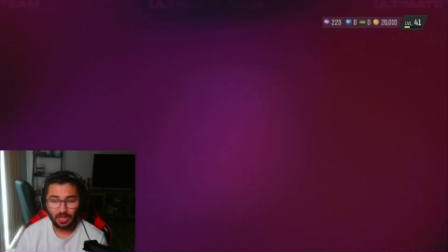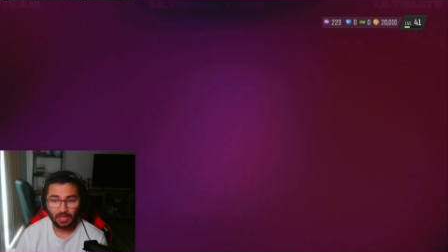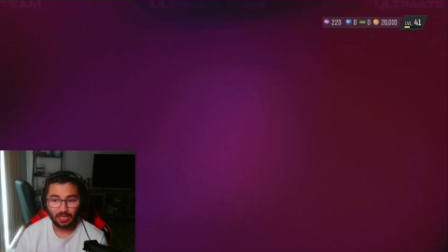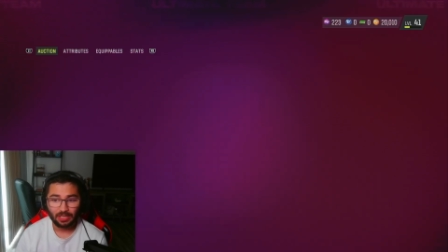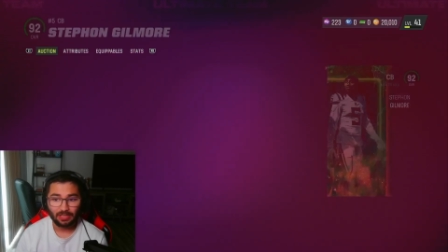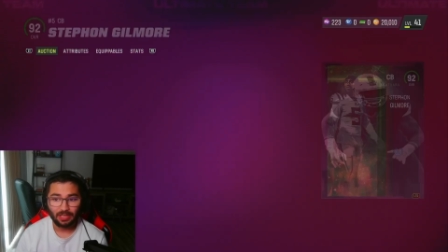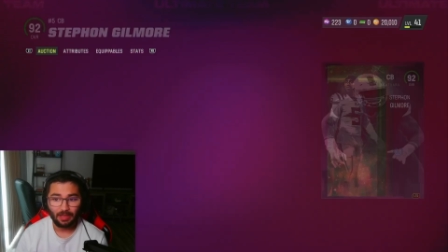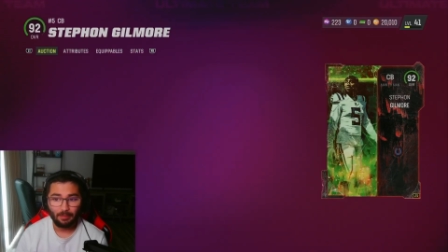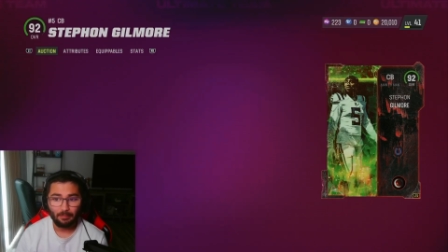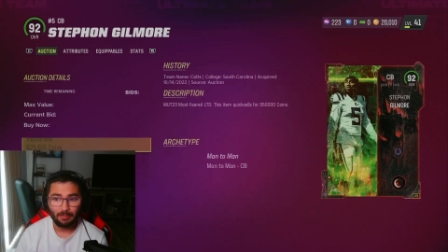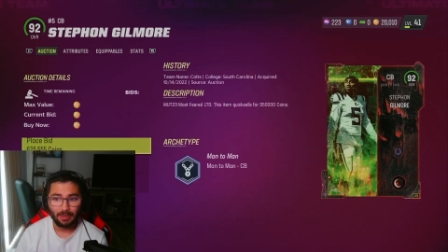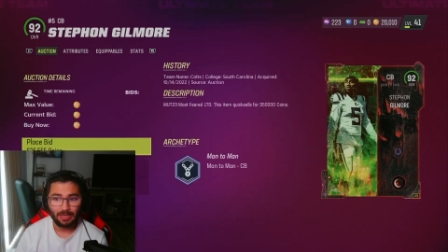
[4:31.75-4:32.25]

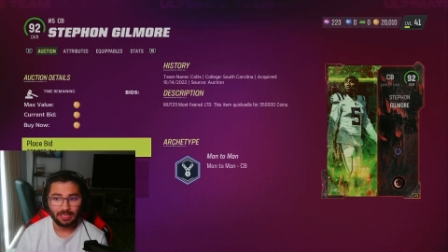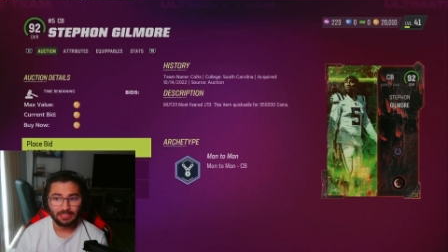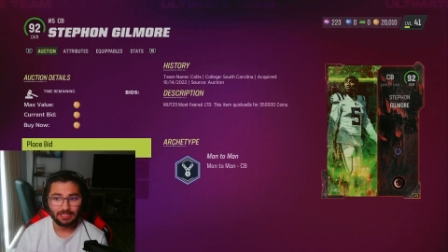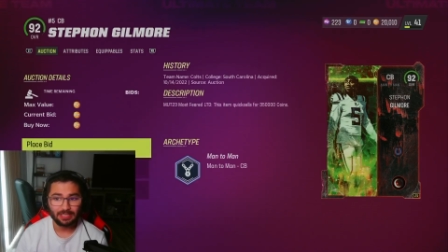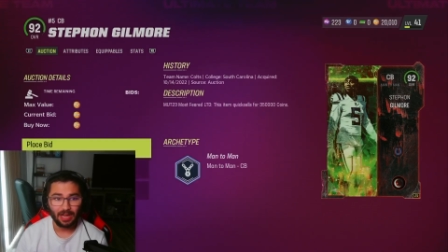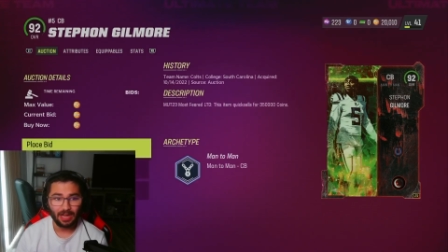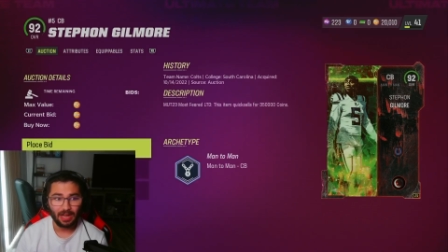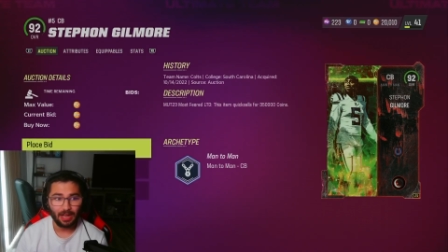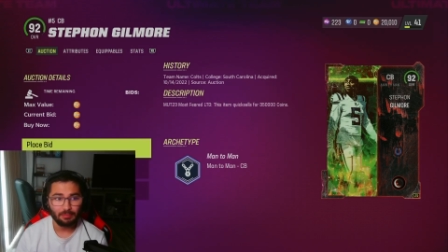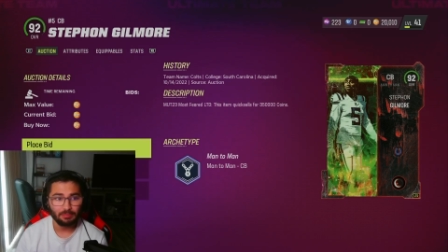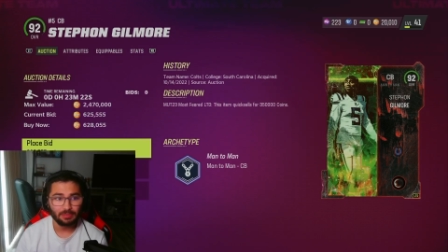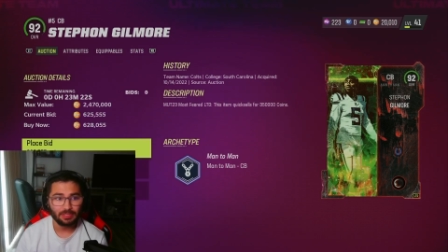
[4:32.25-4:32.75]
Limited
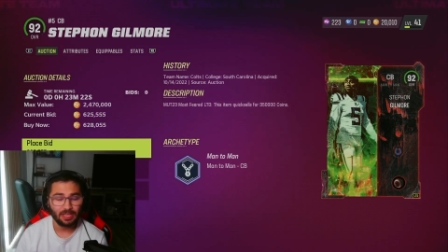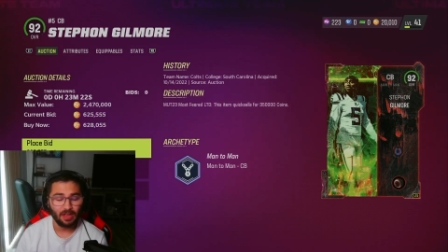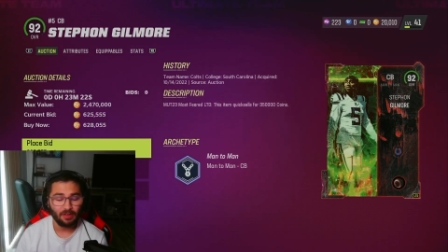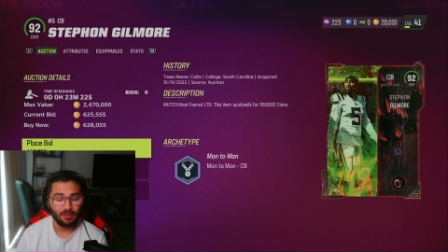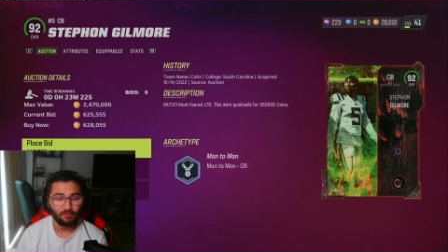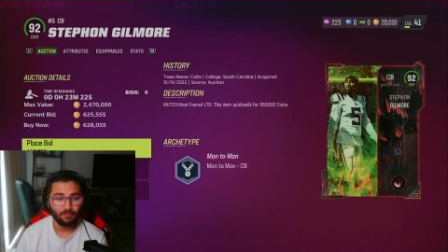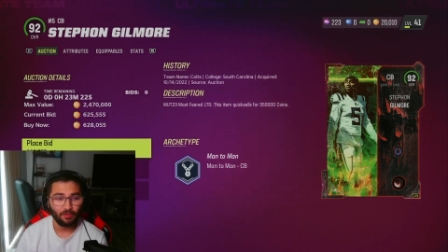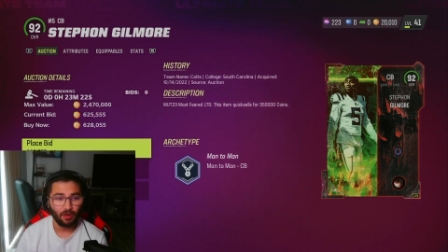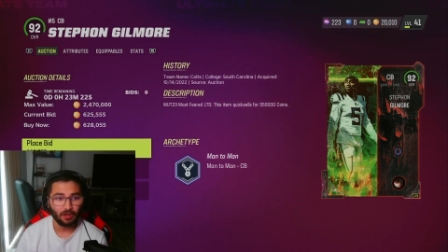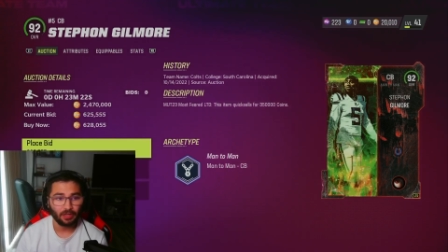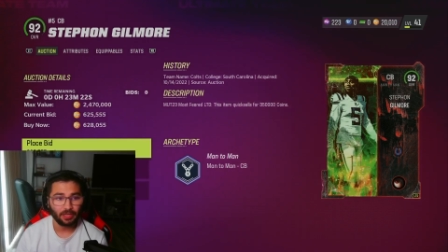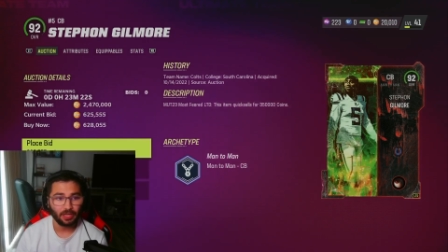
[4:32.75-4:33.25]
time
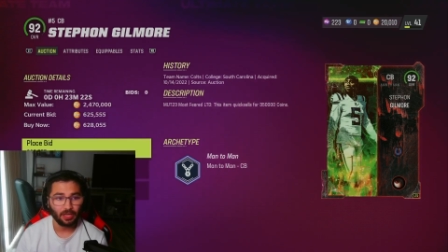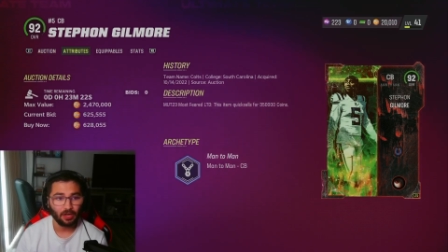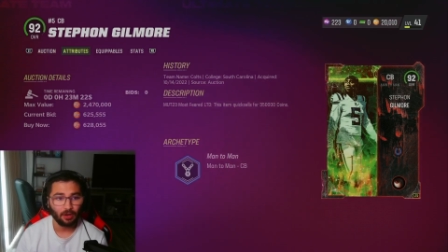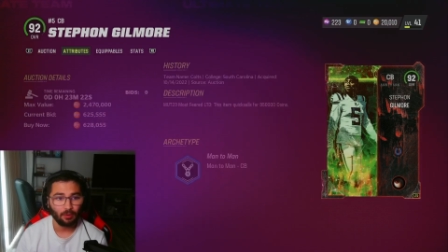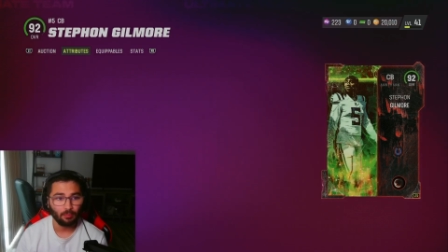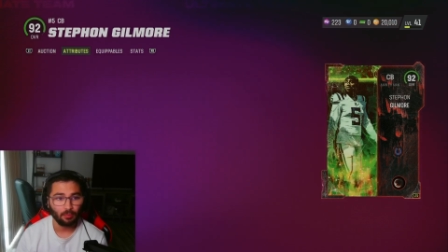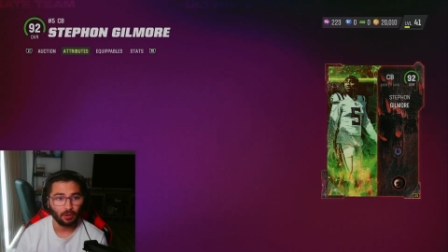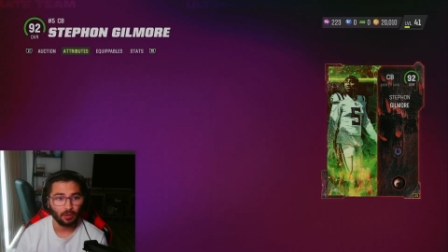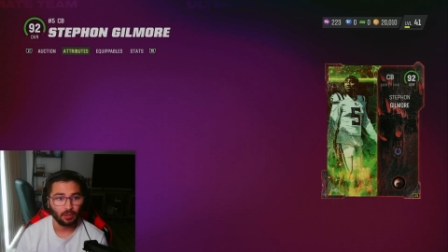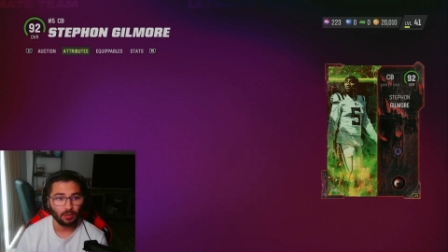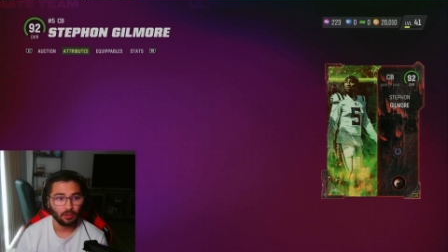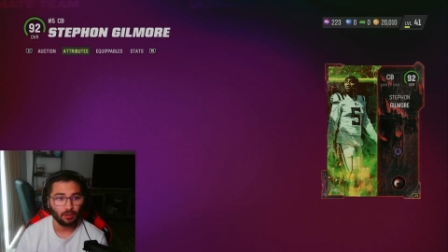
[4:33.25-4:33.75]
Stephon
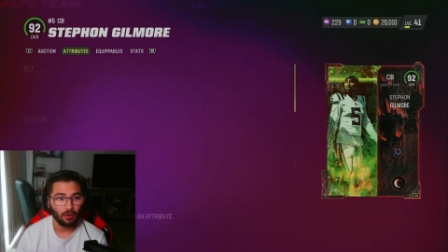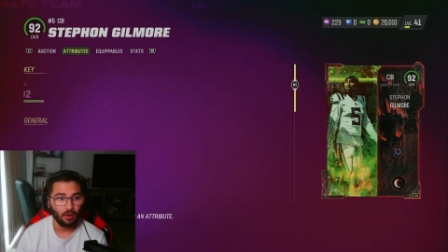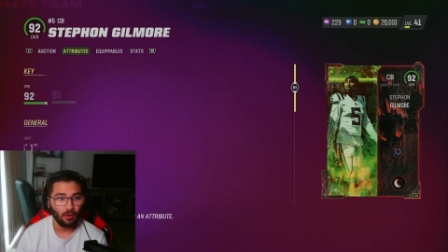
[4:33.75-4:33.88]
Gilmore.